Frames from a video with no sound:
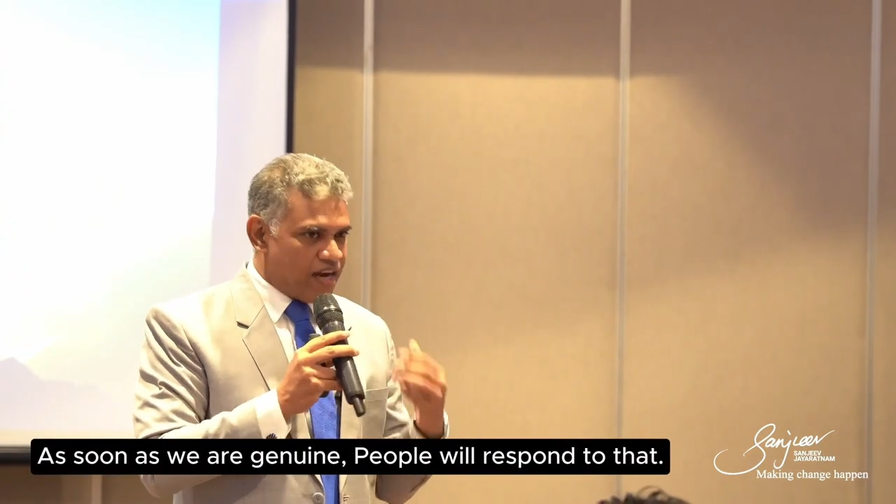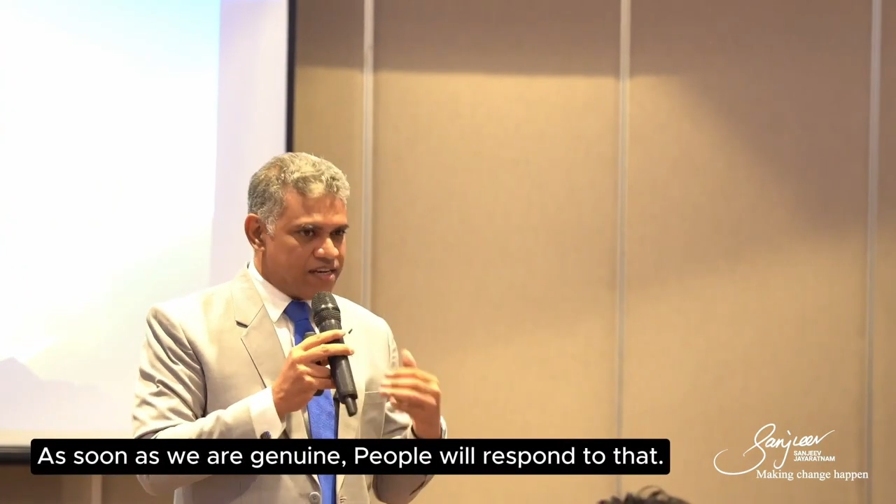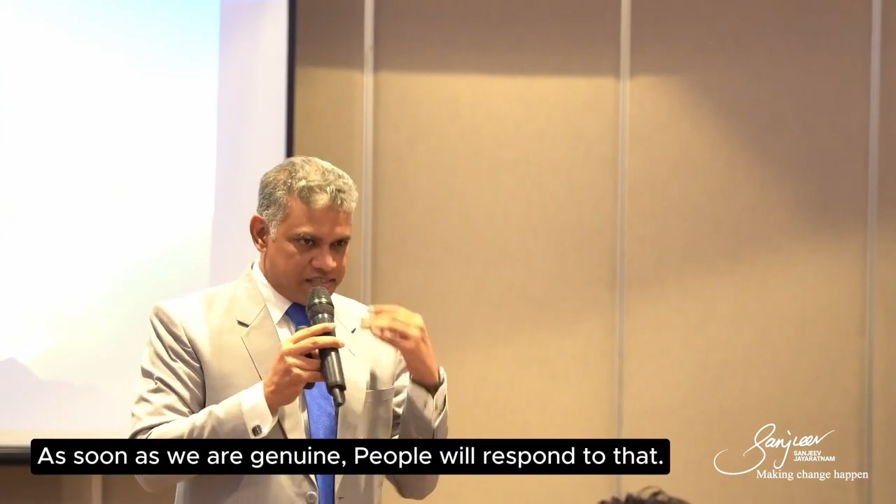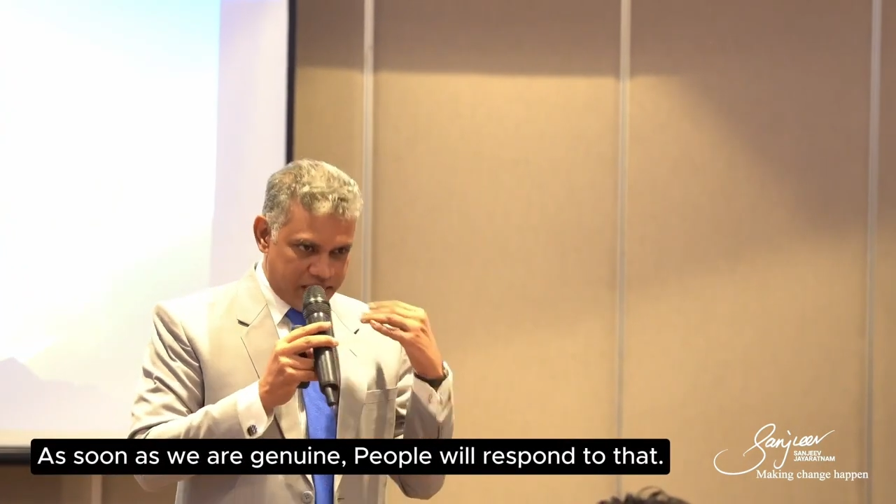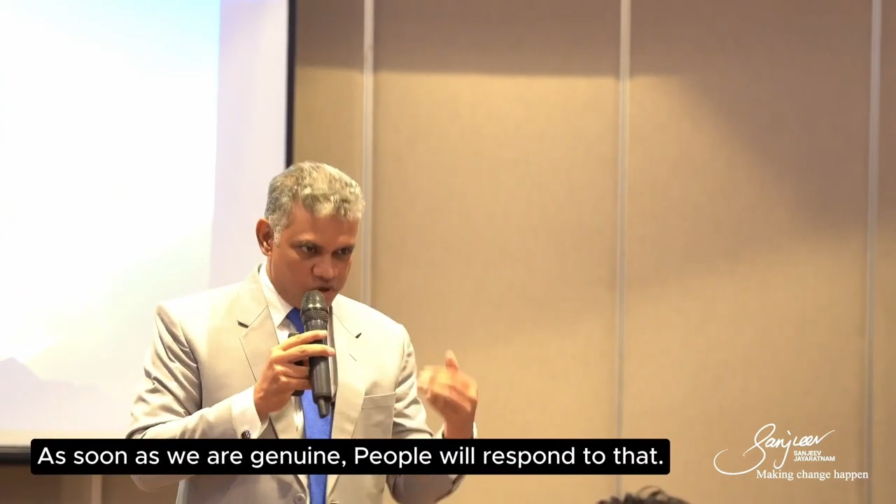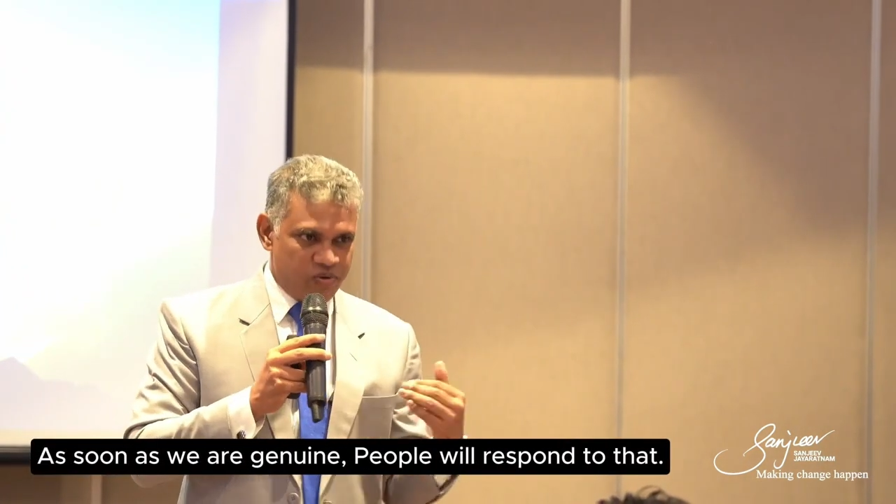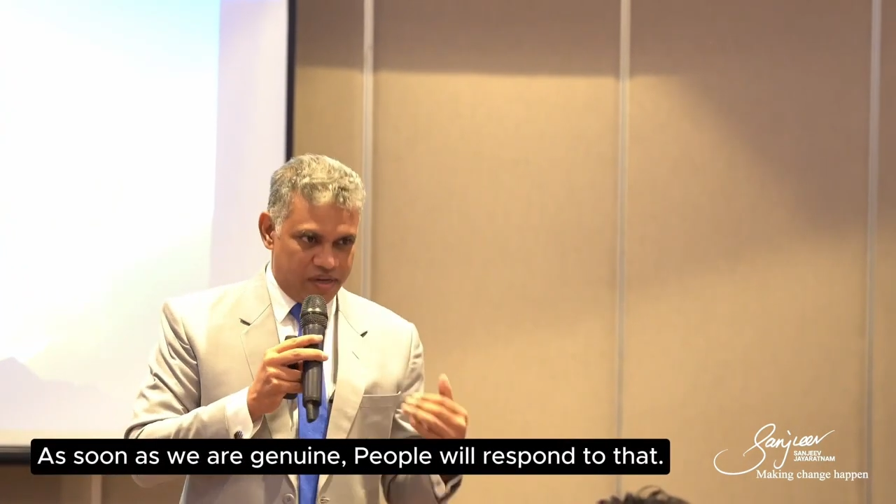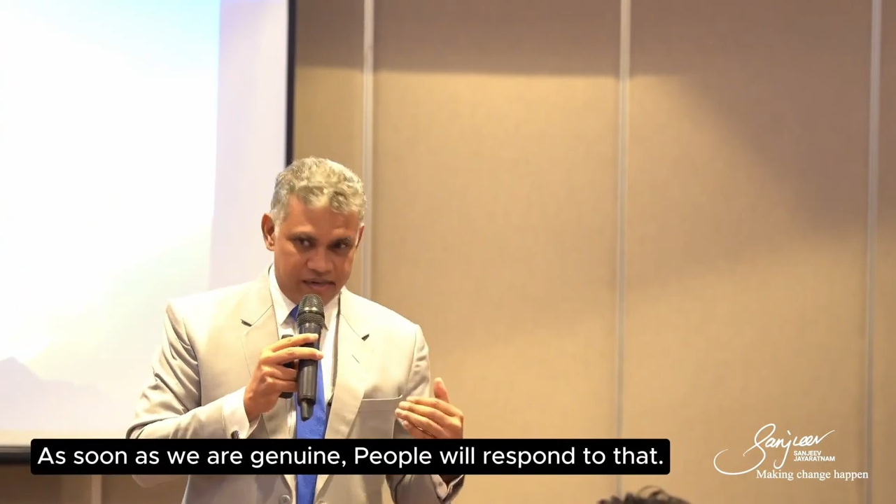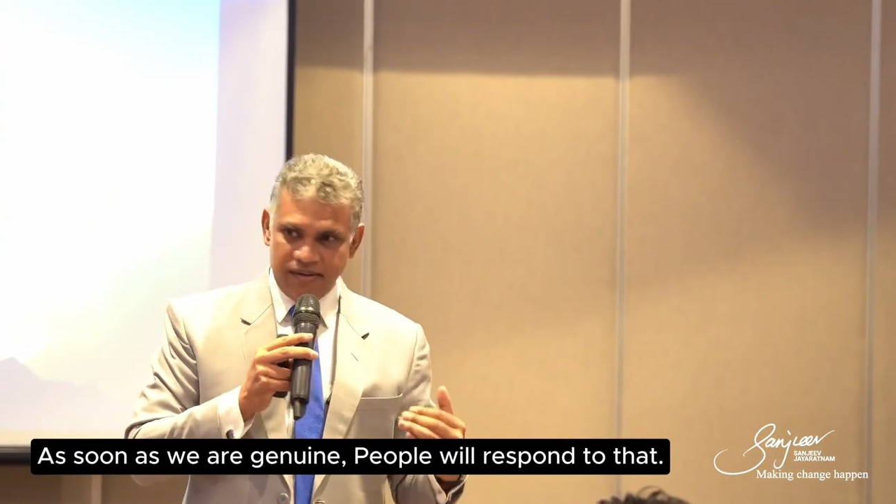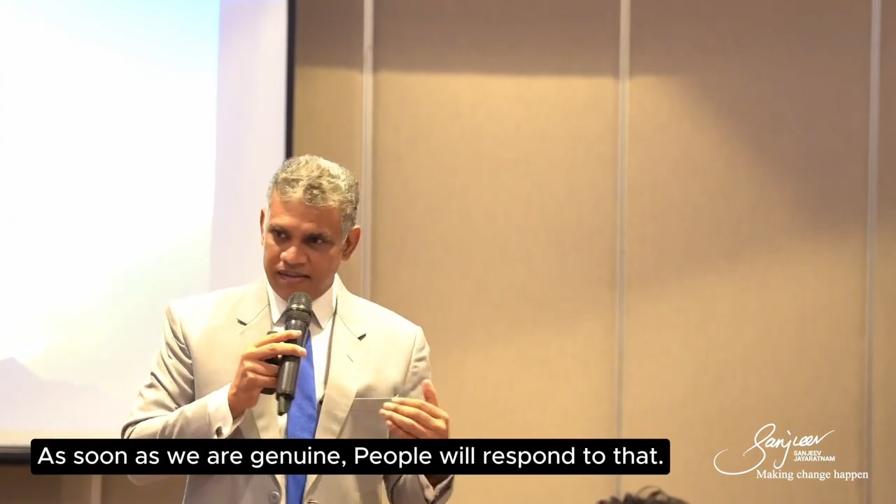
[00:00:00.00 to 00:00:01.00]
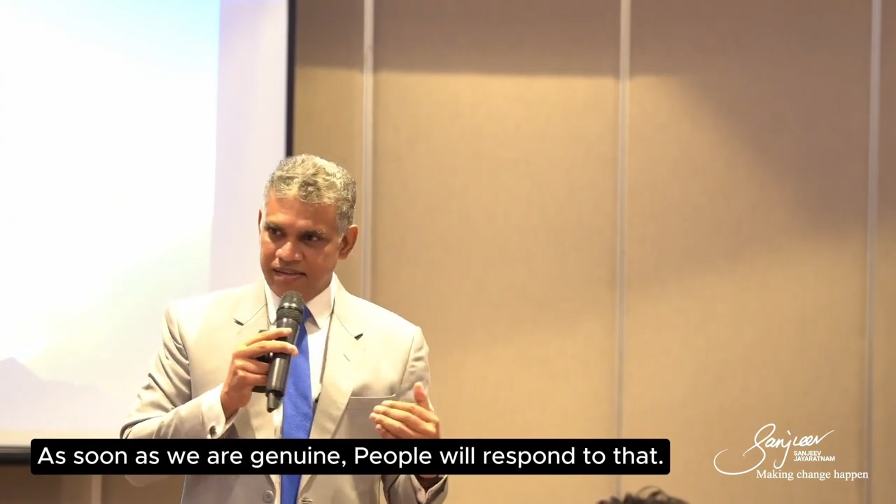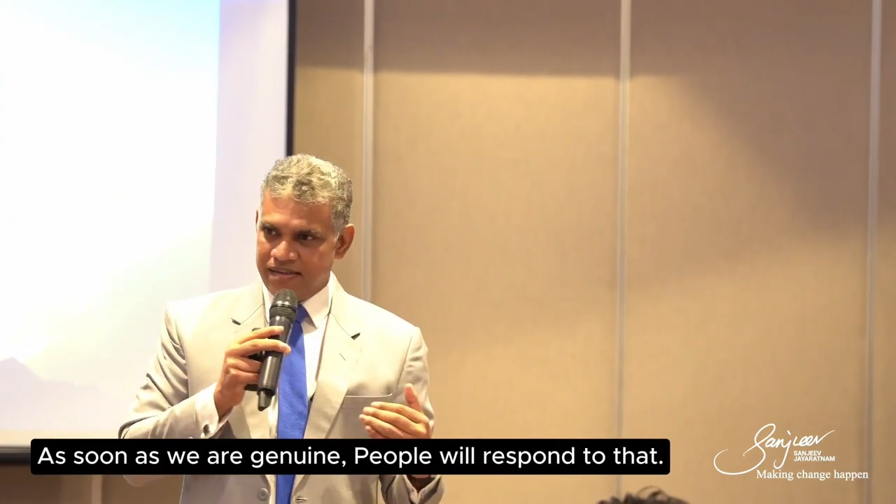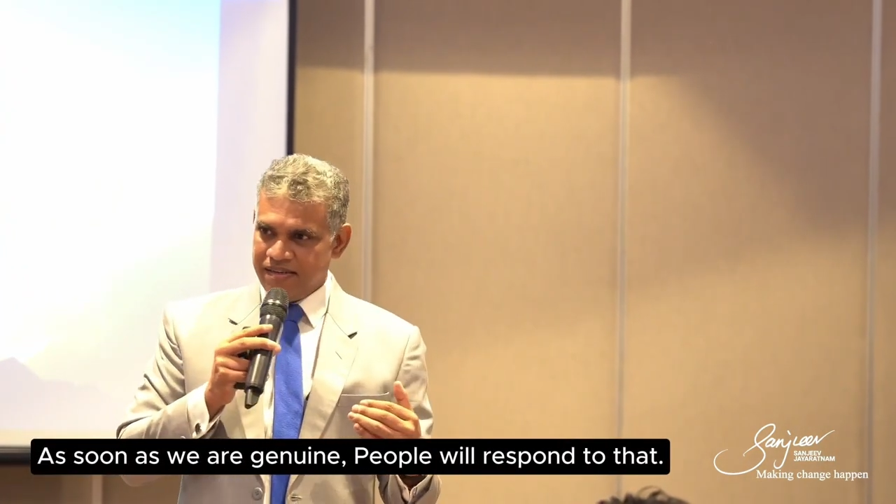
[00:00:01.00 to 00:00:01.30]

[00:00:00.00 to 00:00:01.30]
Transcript: are genuine,